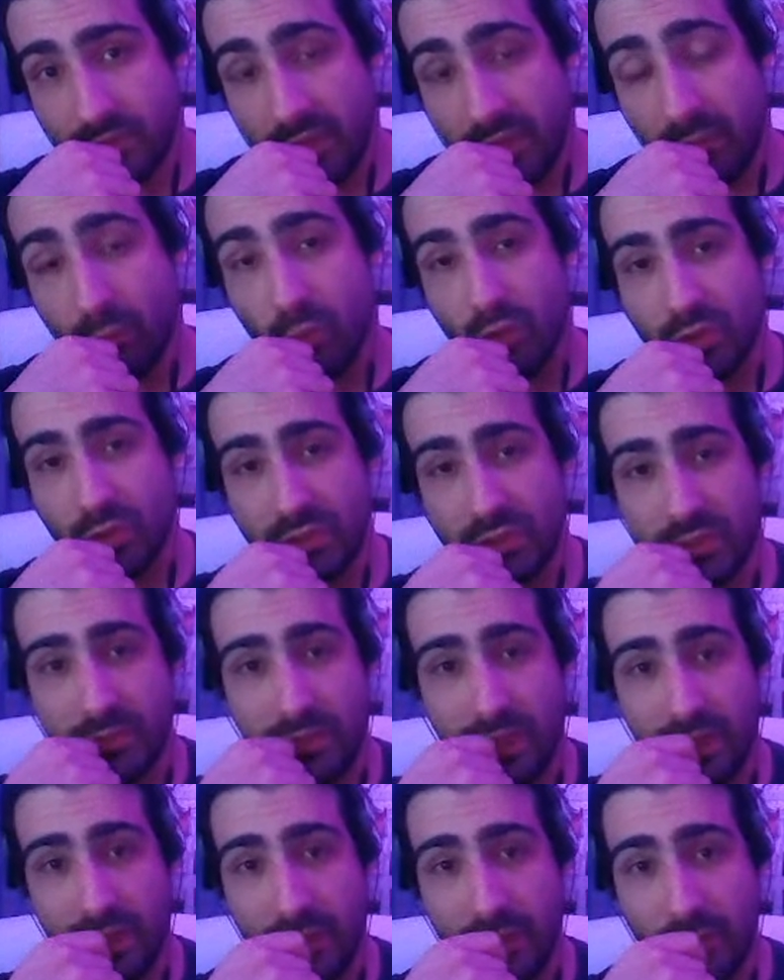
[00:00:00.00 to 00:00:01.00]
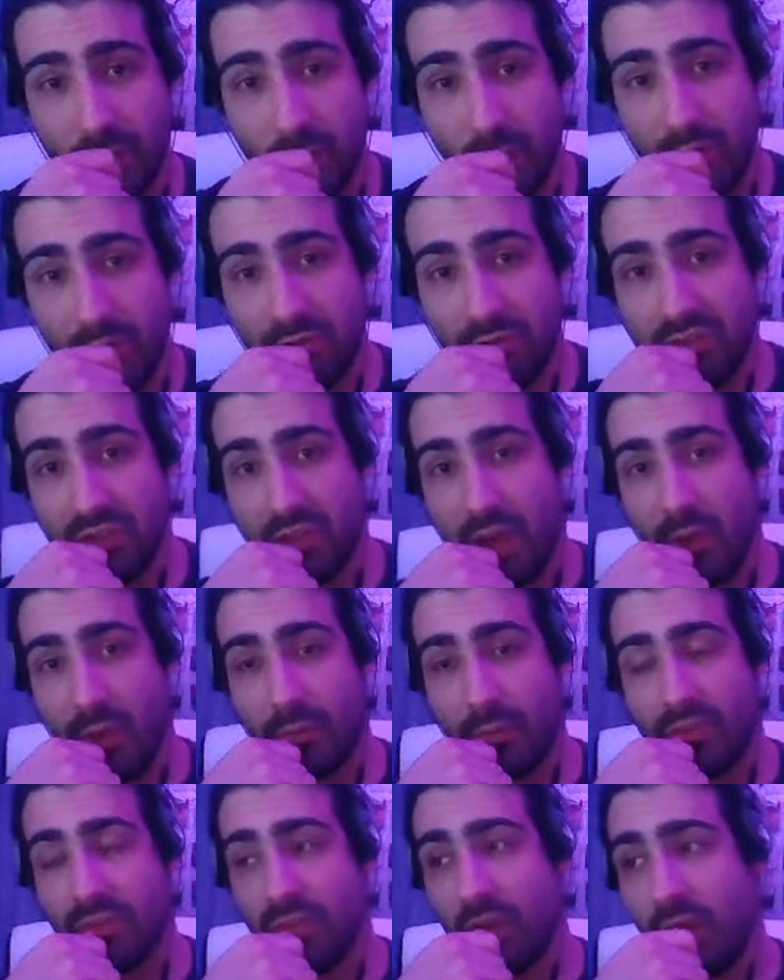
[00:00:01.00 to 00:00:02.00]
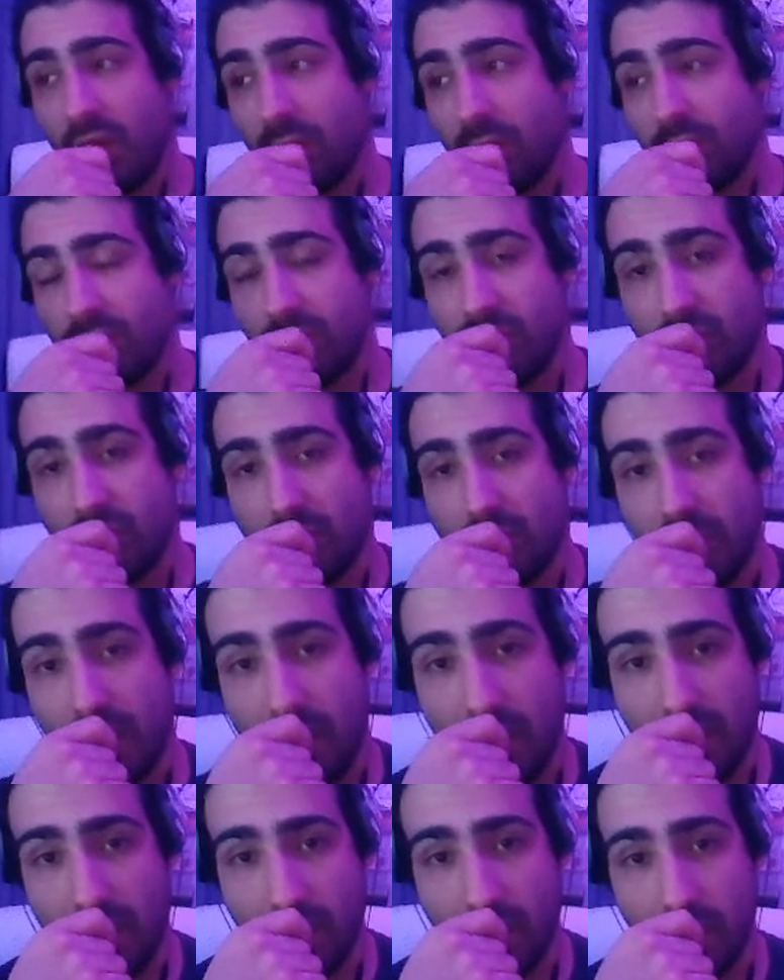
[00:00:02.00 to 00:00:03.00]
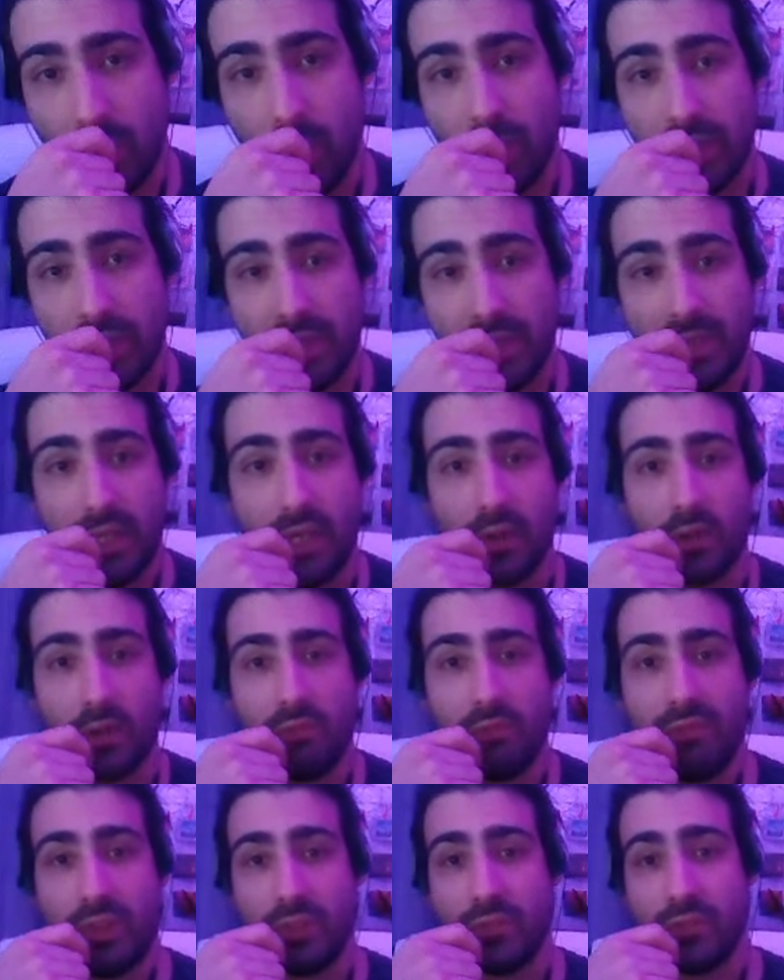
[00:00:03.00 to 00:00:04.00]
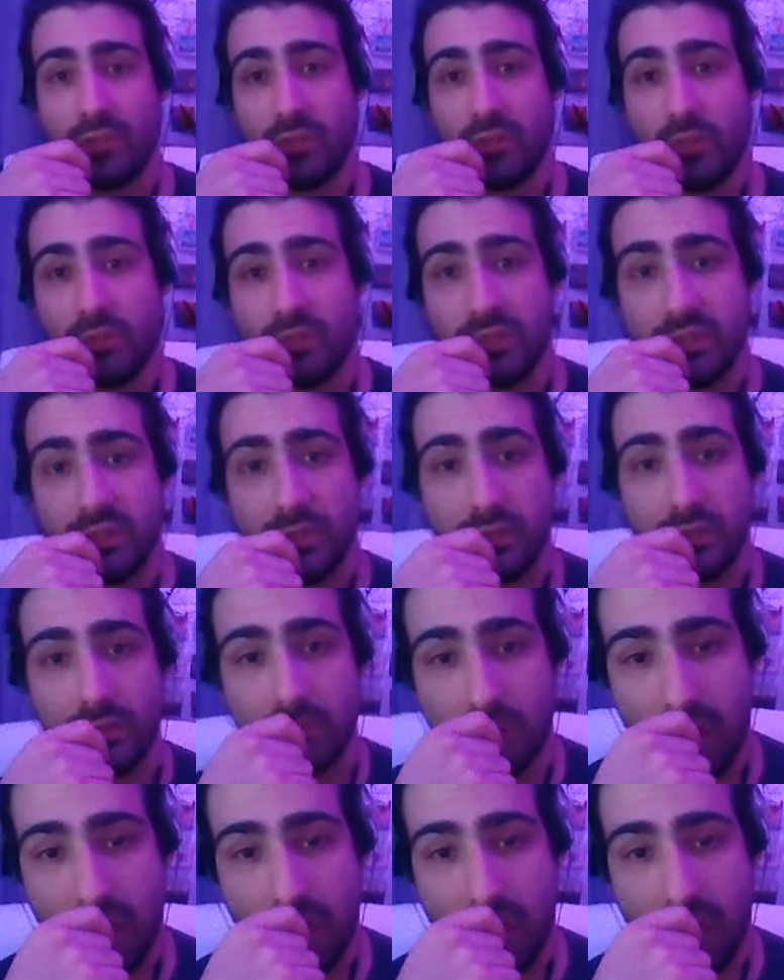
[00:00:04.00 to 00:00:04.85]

water. I don't know if how is it gonna cook in a convection oven though.